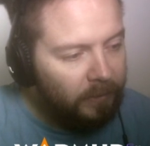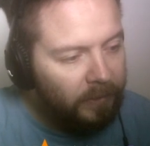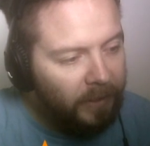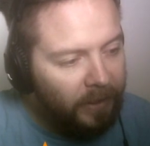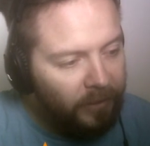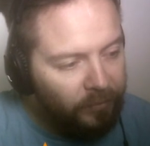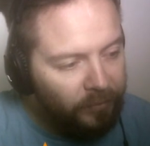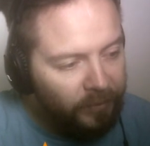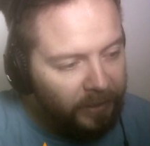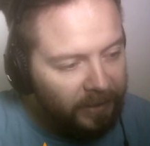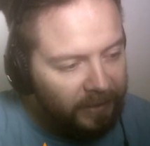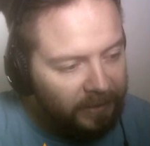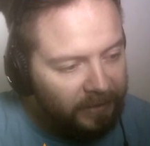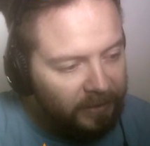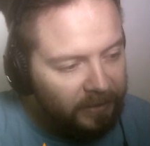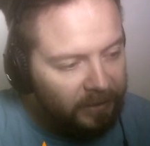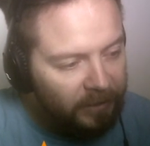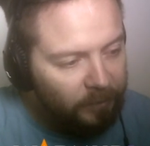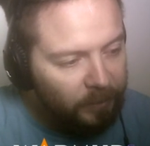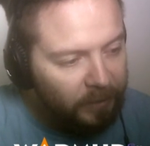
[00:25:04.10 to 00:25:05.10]
and
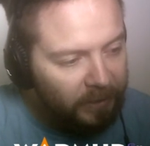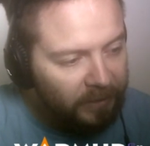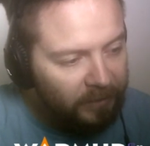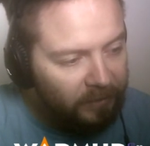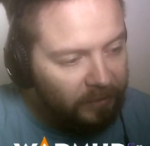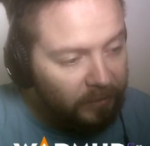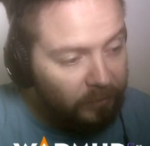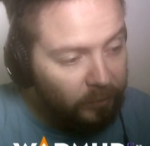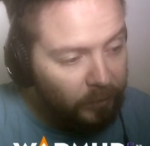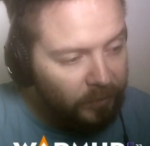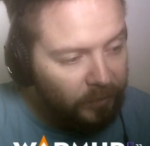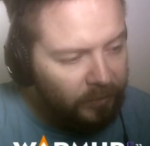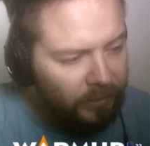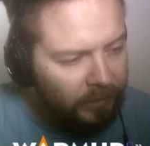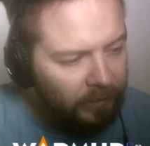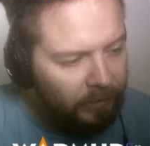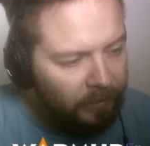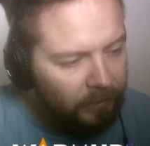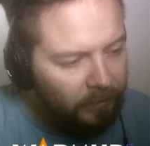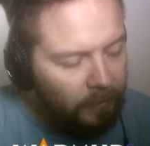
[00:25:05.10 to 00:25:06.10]
realistic because it
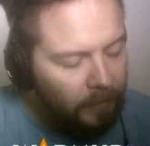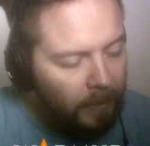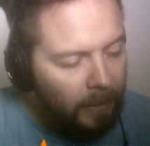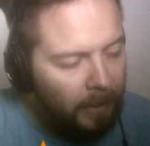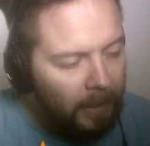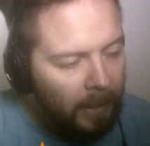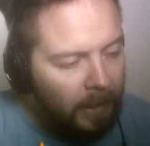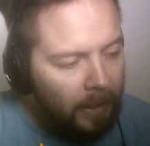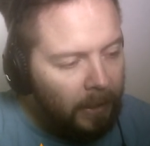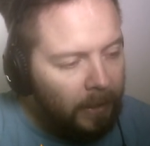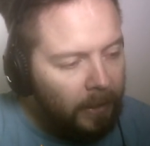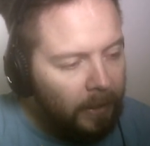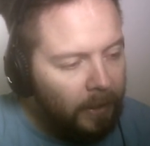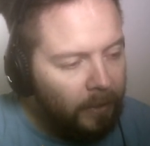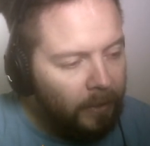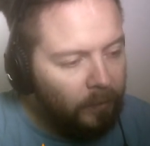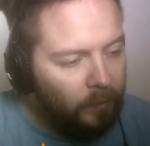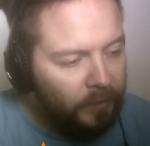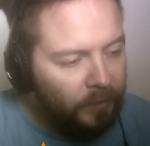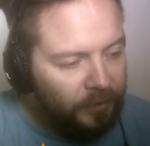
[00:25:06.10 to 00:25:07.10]

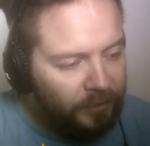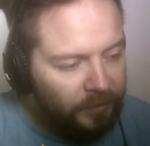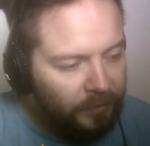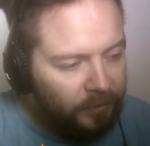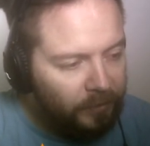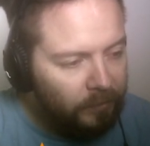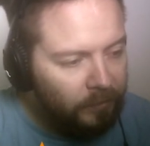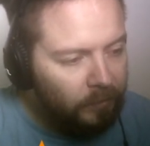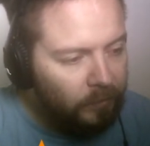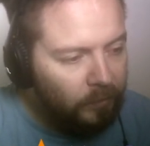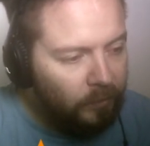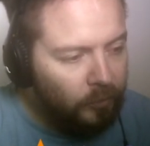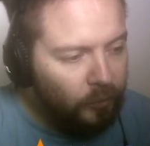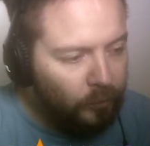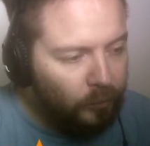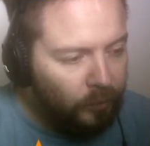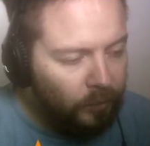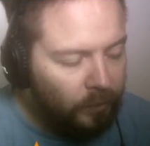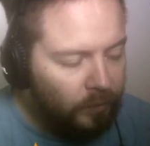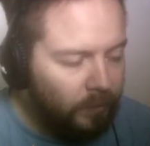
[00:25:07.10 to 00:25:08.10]
wasn't
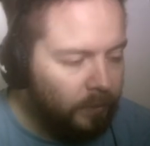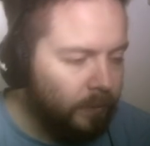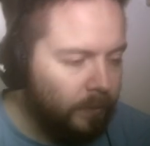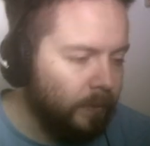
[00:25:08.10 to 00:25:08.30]
Google.